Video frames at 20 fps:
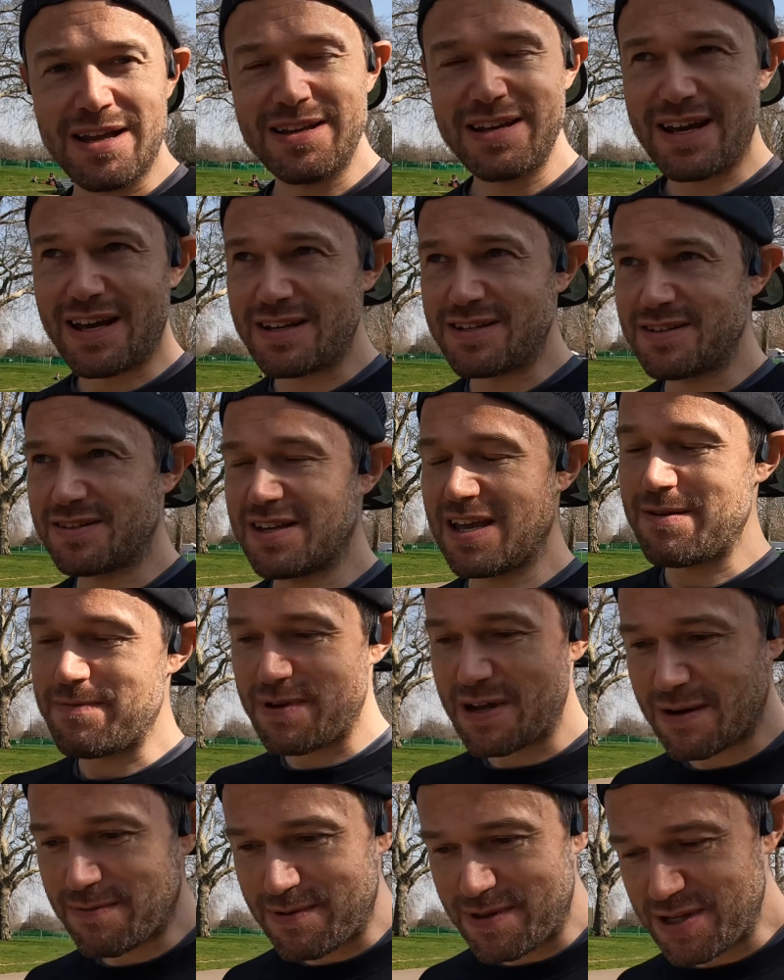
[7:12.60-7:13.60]
yeah, just keeping
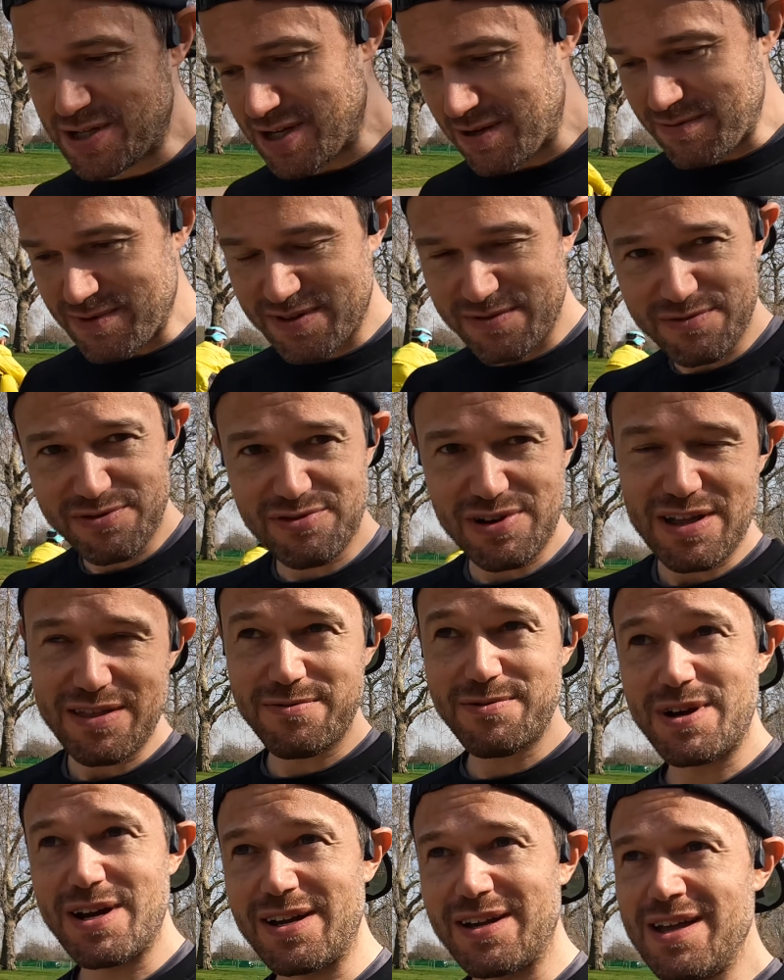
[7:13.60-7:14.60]
up in the gym with some strength
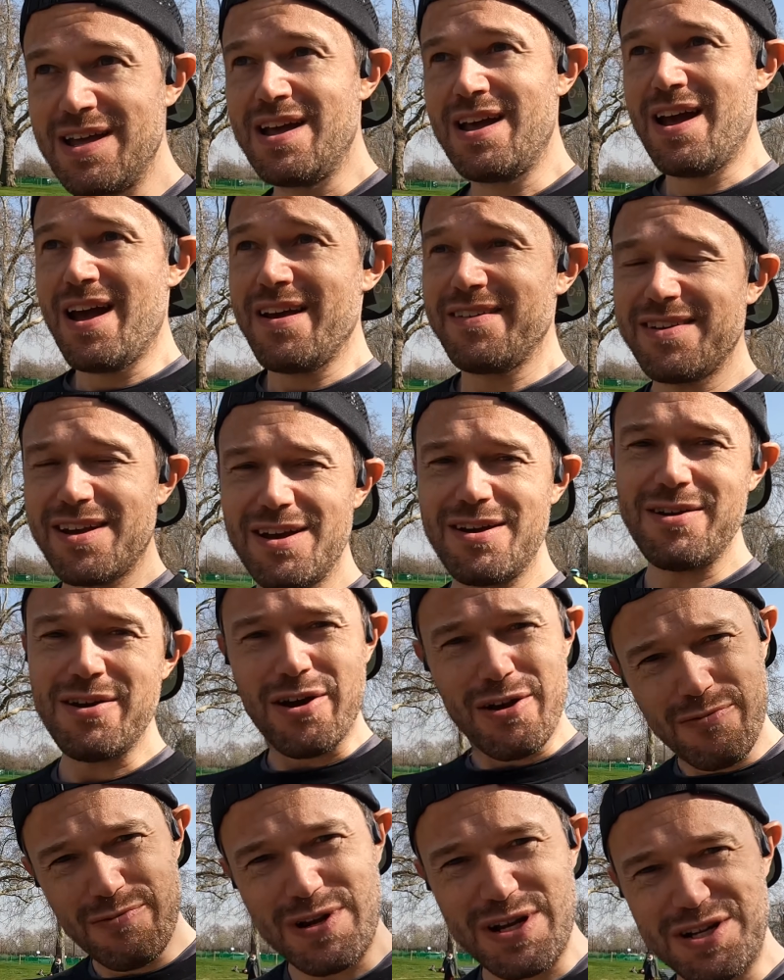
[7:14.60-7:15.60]
work. So
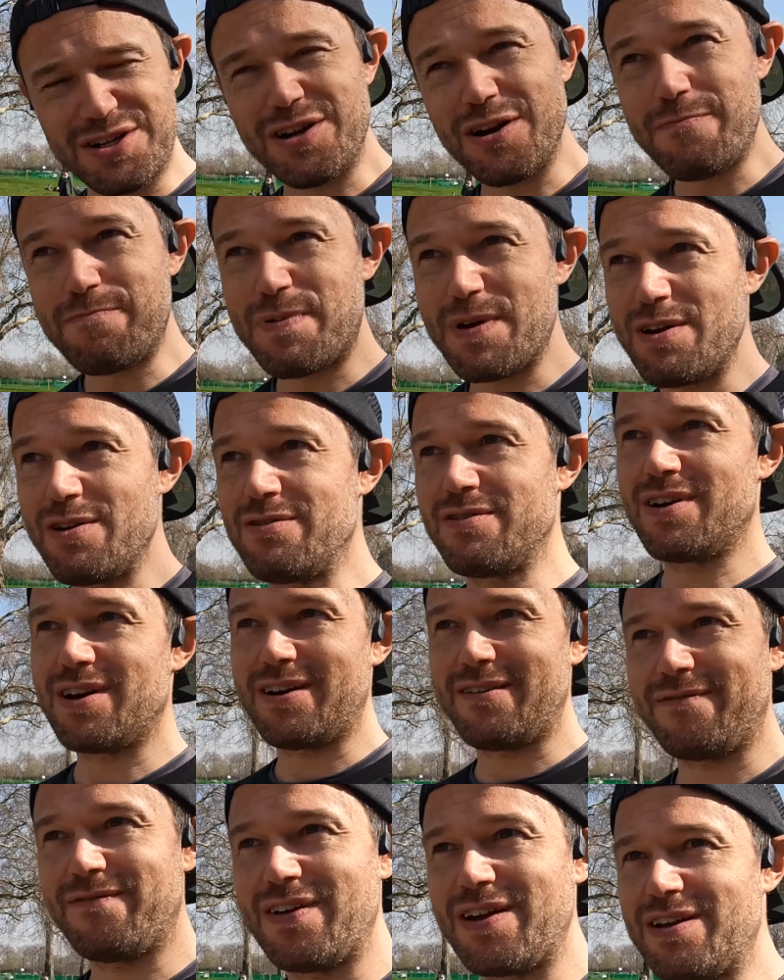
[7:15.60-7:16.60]
we should be all right,
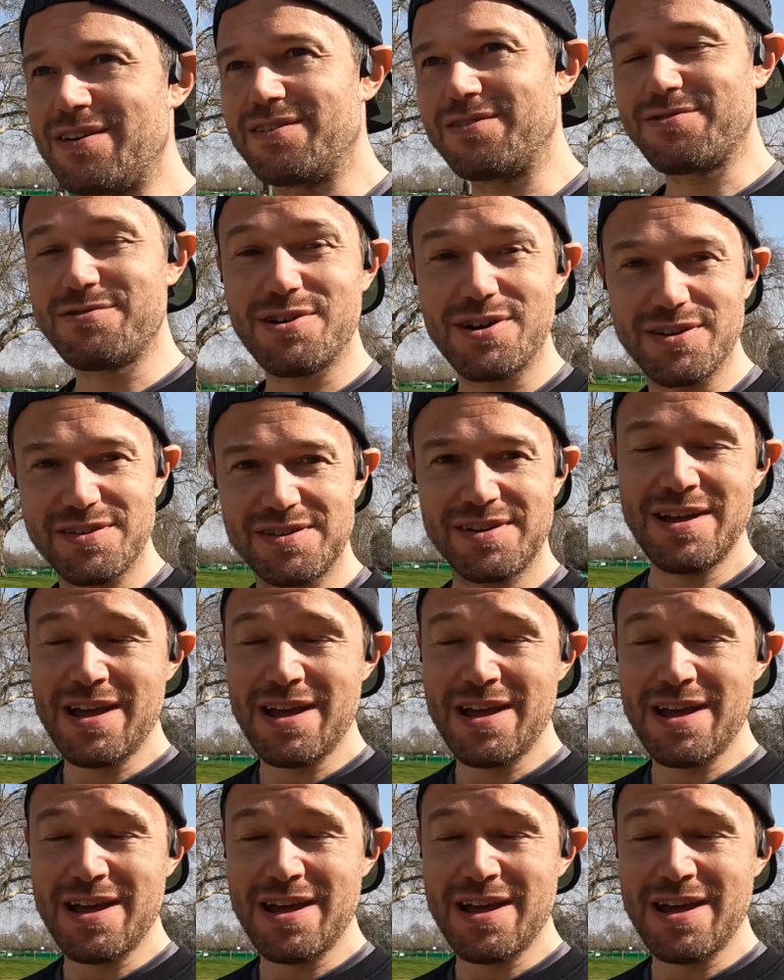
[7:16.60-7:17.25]
fingers crossed.